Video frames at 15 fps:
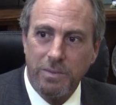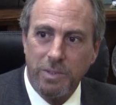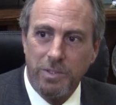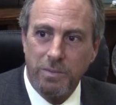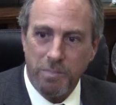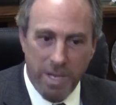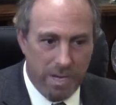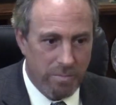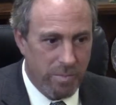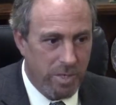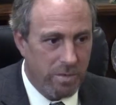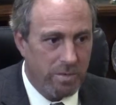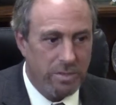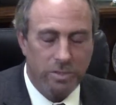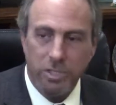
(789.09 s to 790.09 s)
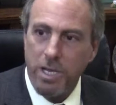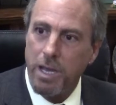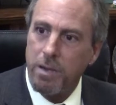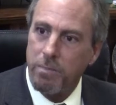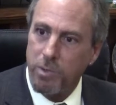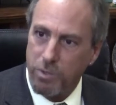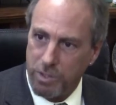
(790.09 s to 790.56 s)
We either met them here in
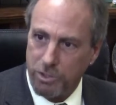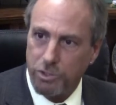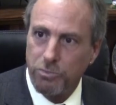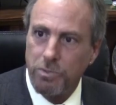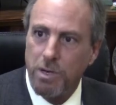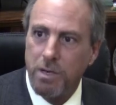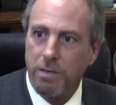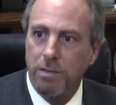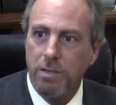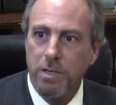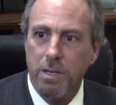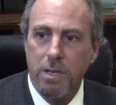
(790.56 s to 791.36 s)
Chatham or in Toronto.